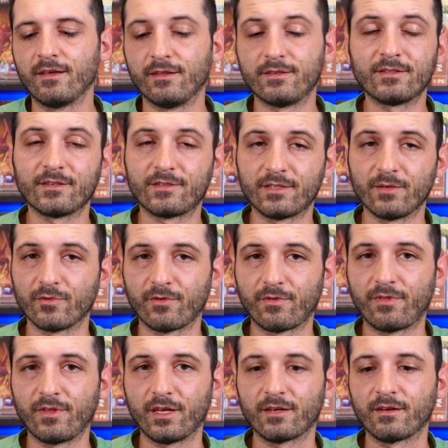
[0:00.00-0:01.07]
This is a similar
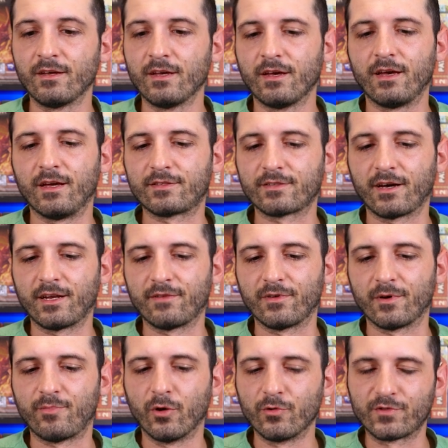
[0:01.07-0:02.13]
thing. It's kind of
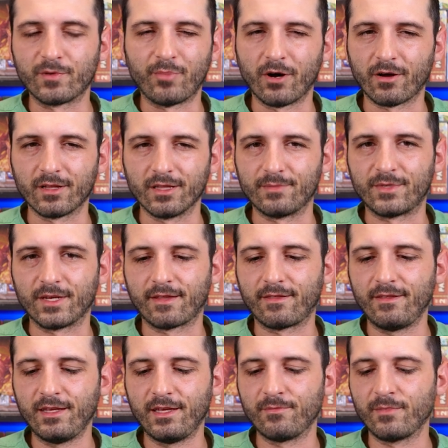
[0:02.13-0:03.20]
a post apocalyptic
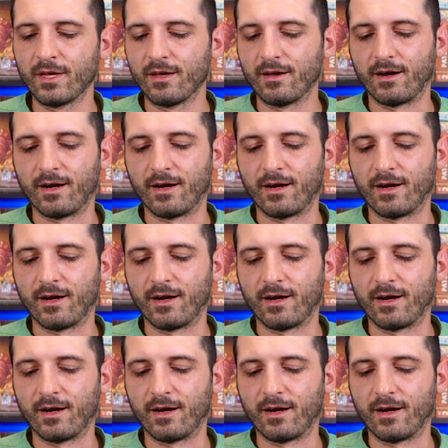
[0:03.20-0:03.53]
theme.